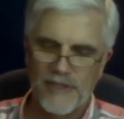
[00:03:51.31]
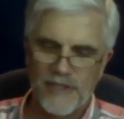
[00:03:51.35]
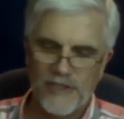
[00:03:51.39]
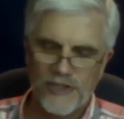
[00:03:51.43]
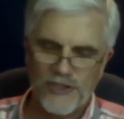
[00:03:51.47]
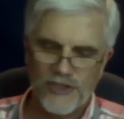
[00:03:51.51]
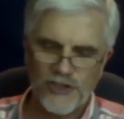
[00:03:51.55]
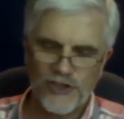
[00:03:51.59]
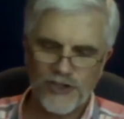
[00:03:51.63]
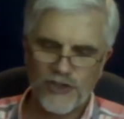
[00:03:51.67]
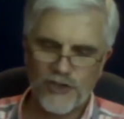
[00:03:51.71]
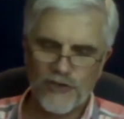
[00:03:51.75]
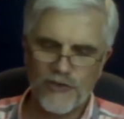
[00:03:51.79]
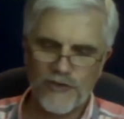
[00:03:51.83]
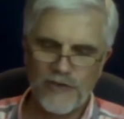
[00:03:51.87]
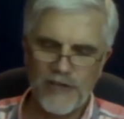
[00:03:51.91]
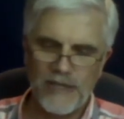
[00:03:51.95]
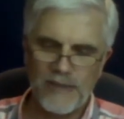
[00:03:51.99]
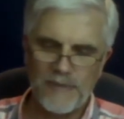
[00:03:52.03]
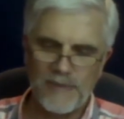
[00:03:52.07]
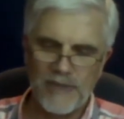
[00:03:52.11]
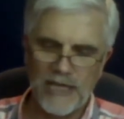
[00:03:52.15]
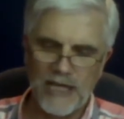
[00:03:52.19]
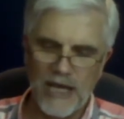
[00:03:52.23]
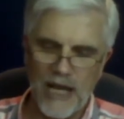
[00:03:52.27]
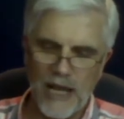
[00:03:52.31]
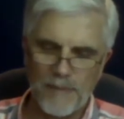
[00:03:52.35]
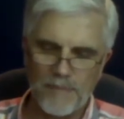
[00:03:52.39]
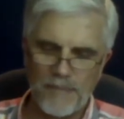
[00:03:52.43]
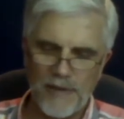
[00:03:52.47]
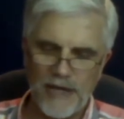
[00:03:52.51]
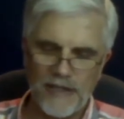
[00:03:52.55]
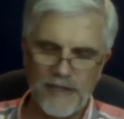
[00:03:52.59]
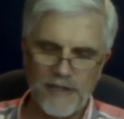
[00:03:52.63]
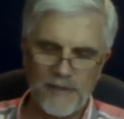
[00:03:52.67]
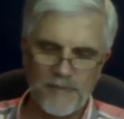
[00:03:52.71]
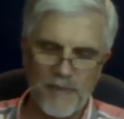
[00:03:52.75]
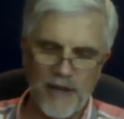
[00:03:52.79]
Screaming, I
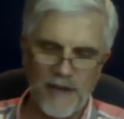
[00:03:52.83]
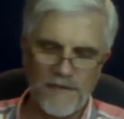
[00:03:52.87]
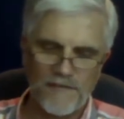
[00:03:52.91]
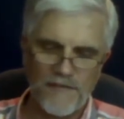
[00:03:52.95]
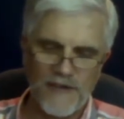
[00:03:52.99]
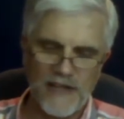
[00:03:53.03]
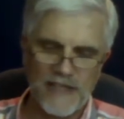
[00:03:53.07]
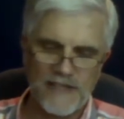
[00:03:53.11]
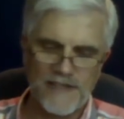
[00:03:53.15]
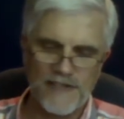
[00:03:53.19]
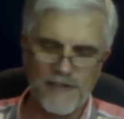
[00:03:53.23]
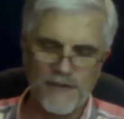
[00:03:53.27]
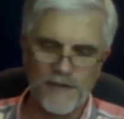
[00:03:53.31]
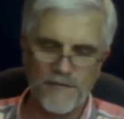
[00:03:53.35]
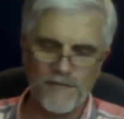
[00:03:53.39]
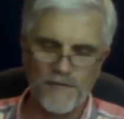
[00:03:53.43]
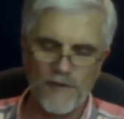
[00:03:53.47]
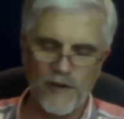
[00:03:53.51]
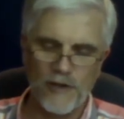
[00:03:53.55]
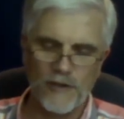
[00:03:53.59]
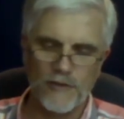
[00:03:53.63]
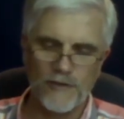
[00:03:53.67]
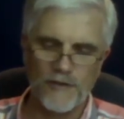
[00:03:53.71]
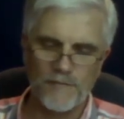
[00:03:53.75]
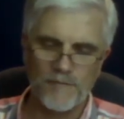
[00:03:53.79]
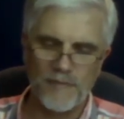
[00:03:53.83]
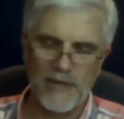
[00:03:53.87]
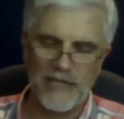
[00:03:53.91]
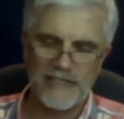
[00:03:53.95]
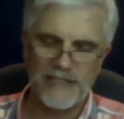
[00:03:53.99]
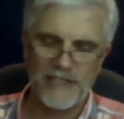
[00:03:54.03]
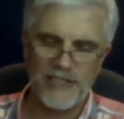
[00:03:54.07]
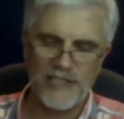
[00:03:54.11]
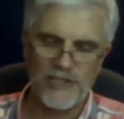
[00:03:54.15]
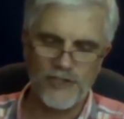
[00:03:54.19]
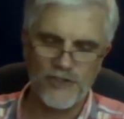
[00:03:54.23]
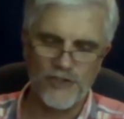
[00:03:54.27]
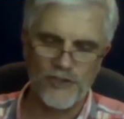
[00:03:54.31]
buried my face in the fold of my
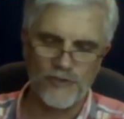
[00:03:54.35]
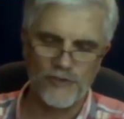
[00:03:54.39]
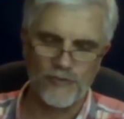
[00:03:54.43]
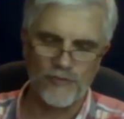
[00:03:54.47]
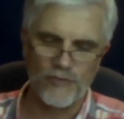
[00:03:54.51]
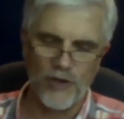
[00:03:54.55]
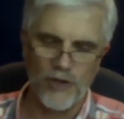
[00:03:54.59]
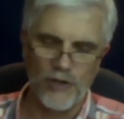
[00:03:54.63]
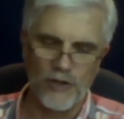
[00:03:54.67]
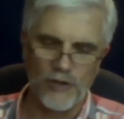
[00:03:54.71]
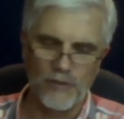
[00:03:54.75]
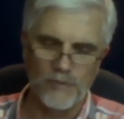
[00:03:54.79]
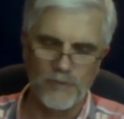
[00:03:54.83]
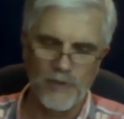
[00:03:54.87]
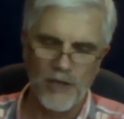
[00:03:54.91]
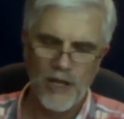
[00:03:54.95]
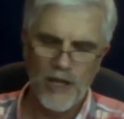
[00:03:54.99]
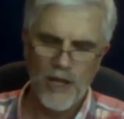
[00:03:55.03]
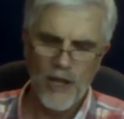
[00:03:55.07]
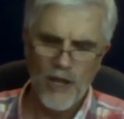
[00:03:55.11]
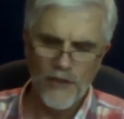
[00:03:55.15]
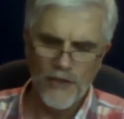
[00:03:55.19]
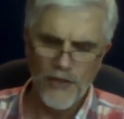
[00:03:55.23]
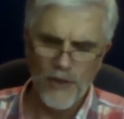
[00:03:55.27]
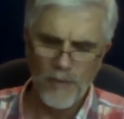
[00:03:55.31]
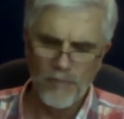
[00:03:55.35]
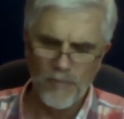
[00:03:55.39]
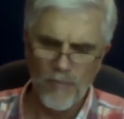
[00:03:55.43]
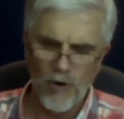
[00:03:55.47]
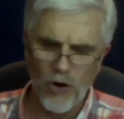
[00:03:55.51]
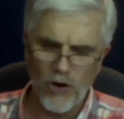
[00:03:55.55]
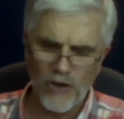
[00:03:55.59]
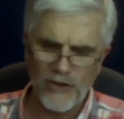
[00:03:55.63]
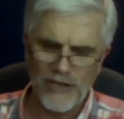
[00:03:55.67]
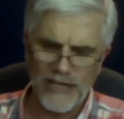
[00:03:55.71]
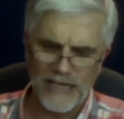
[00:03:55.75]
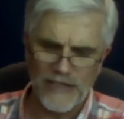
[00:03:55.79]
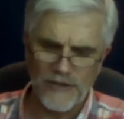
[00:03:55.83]
teacher's robe. The
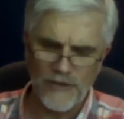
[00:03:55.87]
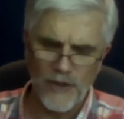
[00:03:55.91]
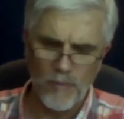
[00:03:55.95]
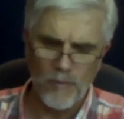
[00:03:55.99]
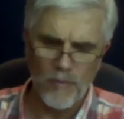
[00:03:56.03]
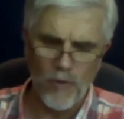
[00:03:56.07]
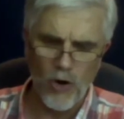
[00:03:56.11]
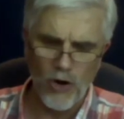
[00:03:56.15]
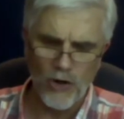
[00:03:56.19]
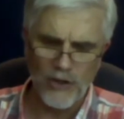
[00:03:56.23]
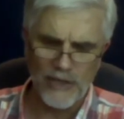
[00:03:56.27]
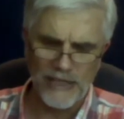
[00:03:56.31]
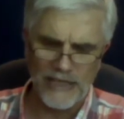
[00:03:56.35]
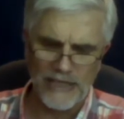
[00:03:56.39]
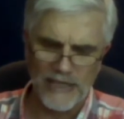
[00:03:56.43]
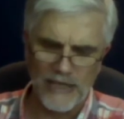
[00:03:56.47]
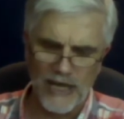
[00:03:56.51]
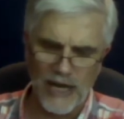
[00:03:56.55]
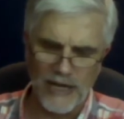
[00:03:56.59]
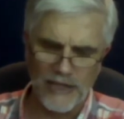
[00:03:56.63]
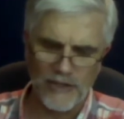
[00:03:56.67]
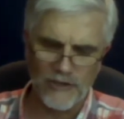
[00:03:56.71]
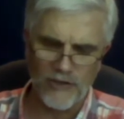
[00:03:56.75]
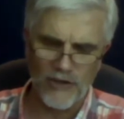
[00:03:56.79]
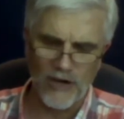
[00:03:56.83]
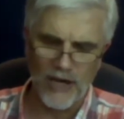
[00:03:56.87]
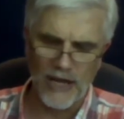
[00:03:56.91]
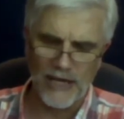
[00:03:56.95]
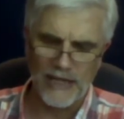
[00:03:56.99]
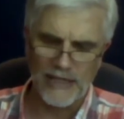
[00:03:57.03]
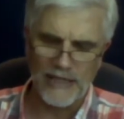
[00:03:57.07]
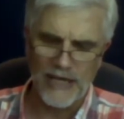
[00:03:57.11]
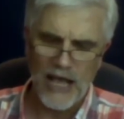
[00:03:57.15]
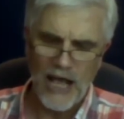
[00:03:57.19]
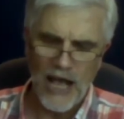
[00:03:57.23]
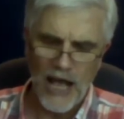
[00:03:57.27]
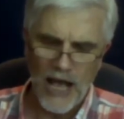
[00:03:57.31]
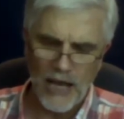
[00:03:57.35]
morning, I
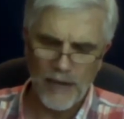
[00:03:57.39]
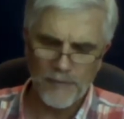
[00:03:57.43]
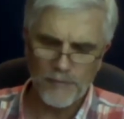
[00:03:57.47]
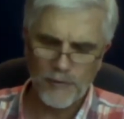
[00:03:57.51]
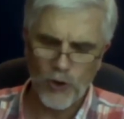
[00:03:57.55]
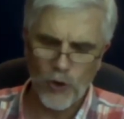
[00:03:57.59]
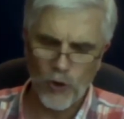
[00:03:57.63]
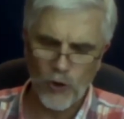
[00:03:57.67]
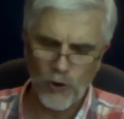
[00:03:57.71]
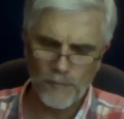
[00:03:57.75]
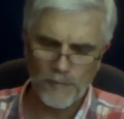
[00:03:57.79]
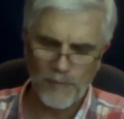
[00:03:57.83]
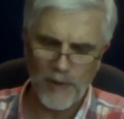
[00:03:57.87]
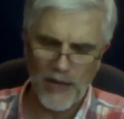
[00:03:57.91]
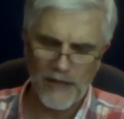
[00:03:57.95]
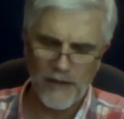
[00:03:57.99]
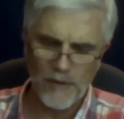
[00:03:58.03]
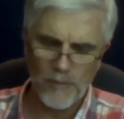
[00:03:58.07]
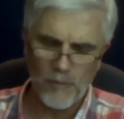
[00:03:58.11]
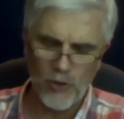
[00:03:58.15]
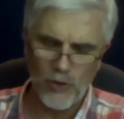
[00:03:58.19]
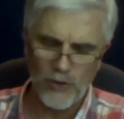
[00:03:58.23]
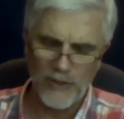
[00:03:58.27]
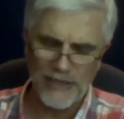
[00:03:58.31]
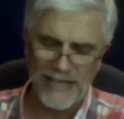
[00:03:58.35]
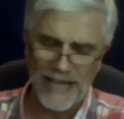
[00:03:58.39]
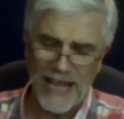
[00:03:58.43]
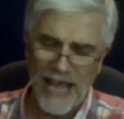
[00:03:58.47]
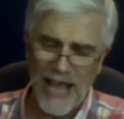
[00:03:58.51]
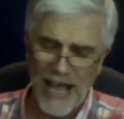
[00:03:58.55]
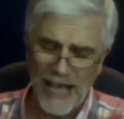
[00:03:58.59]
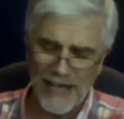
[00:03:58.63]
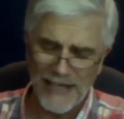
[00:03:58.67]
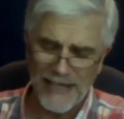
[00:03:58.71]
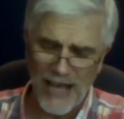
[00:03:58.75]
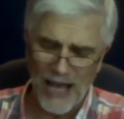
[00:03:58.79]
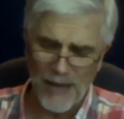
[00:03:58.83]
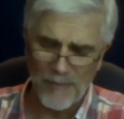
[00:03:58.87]
cried. "I'm caught by the morning,
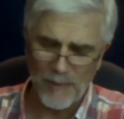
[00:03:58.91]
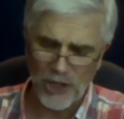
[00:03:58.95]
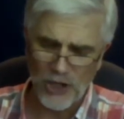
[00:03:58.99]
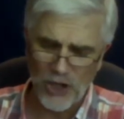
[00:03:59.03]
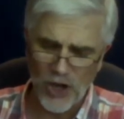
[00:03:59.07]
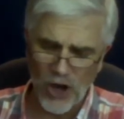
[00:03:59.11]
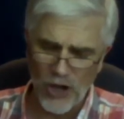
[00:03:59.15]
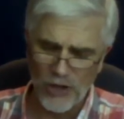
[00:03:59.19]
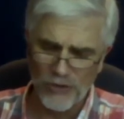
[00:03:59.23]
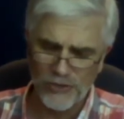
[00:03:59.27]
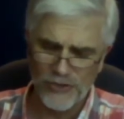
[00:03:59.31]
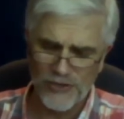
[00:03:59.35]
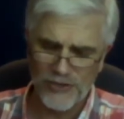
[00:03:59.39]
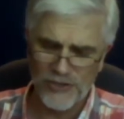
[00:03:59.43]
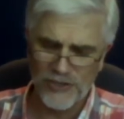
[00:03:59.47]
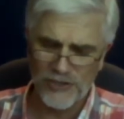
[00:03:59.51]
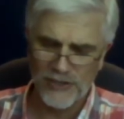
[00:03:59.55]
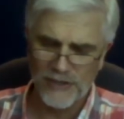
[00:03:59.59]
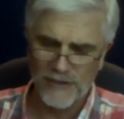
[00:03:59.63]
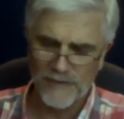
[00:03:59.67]
and I'm a ghost."